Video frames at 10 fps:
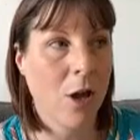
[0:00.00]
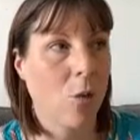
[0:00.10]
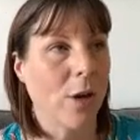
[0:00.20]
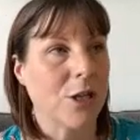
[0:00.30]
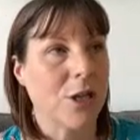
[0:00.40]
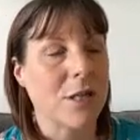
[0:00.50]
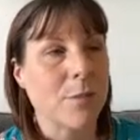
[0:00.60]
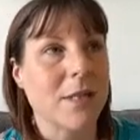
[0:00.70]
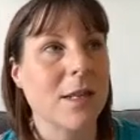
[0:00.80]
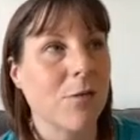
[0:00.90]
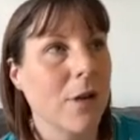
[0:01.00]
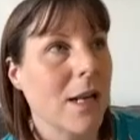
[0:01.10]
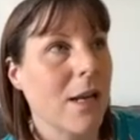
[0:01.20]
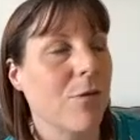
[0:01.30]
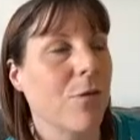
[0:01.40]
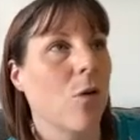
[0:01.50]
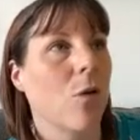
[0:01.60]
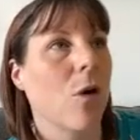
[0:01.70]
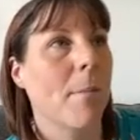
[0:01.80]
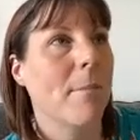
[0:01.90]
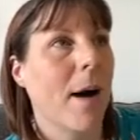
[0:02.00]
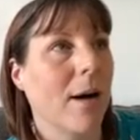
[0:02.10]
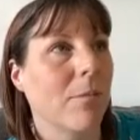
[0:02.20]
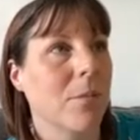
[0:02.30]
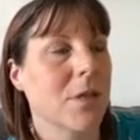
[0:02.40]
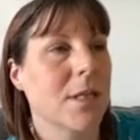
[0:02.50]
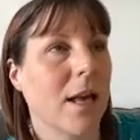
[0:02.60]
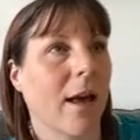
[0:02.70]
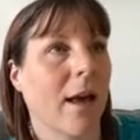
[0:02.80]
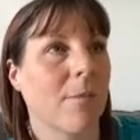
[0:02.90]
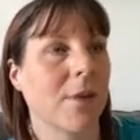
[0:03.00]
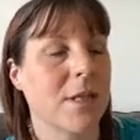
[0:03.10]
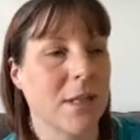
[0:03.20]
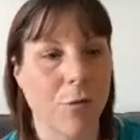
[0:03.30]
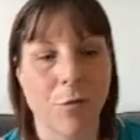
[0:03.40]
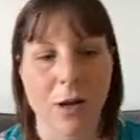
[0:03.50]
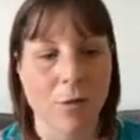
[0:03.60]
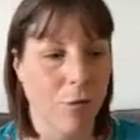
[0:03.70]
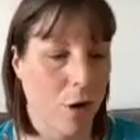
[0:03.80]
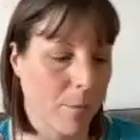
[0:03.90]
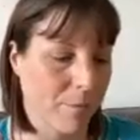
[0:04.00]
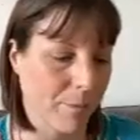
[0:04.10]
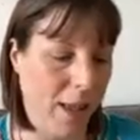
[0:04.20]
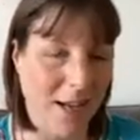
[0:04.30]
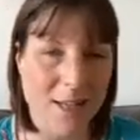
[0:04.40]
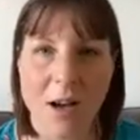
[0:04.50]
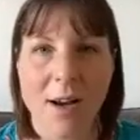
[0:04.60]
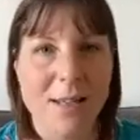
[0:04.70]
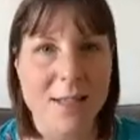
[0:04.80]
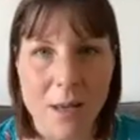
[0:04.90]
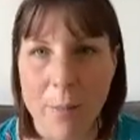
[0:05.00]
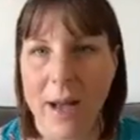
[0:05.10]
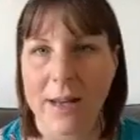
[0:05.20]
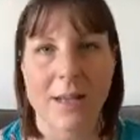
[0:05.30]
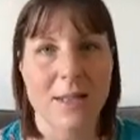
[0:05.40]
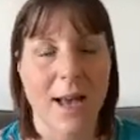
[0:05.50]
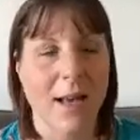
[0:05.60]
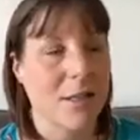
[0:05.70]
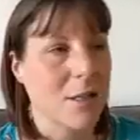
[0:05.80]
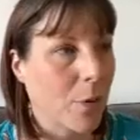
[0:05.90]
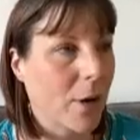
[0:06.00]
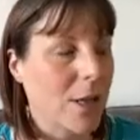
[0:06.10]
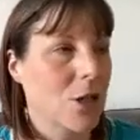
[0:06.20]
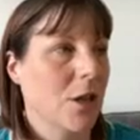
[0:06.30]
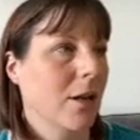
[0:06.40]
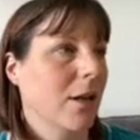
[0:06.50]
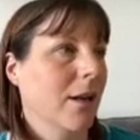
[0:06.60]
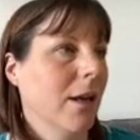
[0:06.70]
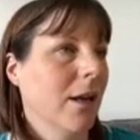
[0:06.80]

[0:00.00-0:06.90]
which is specifically for mums suffering from anxiety, panic attacks, depression,